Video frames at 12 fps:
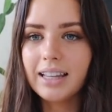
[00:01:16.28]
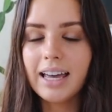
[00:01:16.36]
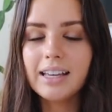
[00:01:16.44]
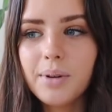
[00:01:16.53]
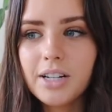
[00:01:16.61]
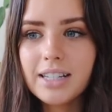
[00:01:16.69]
LA.
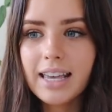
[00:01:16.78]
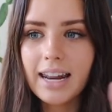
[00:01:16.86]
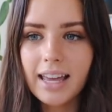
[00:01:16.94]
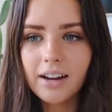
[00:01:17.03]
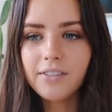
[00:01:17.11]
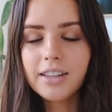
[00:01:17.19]
So we're just
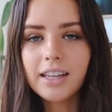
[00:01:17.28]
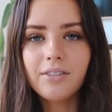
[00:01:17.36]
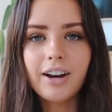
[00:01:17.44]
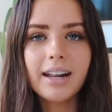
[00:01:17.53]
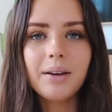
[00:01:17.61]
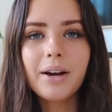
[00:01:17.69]
getting everything
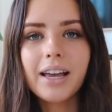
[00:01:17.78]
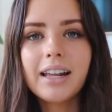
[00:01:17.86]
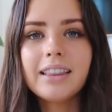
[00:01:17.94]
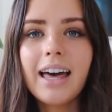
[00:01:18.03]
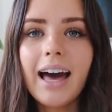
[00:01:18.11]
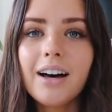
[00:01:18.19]
ready. We're
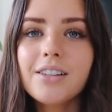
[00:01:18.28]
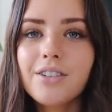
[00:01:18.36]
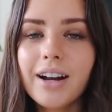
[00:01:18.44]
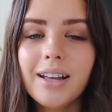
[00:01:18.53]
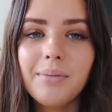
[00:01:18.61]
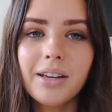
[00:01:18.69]
getting the house
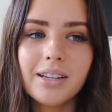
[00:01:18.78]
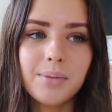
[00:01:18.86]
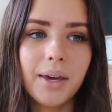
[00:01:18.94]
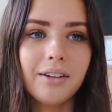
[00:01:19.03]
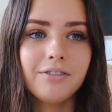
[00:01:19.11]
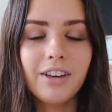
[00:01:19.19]
ready because
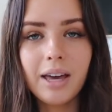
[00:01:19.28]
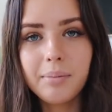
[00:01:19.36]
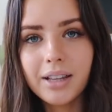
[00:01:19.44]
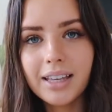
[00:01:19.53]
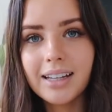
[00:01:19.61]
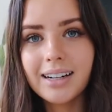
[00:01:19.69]
we have
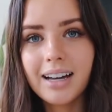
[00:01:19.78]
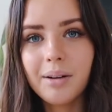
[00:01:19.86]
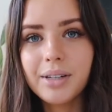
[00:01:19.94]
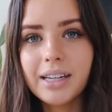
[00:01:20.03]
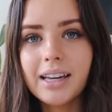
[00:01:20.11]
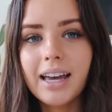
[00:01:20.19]
family that are
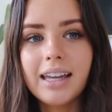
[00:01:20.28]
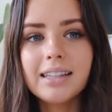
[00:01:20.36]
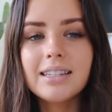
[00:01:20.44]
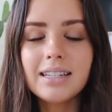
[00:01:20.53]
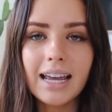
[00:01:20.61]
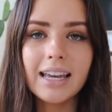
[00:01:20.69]
coming and
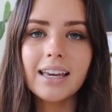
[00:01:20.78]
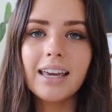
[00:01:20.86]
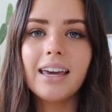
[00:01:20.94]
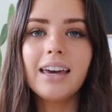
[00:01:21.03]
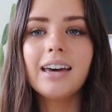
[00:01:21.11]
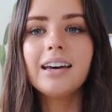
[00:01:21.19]
staying
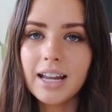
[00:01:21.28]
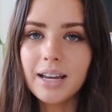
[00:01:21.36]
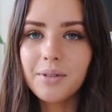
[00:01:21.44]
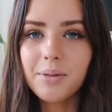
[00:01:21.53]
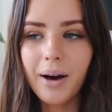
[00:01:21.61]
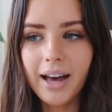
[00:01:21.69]
here, staying
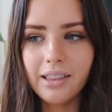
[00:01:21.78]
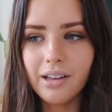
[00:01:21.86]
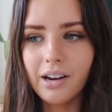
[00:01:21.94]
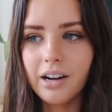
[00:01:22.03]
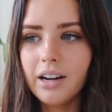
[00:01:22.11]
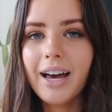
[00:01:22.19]
with
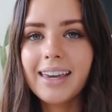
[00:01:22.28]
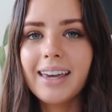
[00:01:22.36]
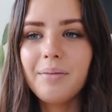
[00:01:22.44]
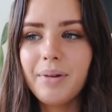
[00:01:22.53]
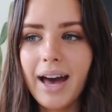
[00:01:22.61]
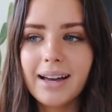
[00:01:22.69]
Milo, packing
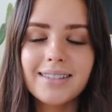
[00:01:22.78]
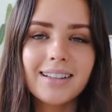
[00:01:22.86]
out bags,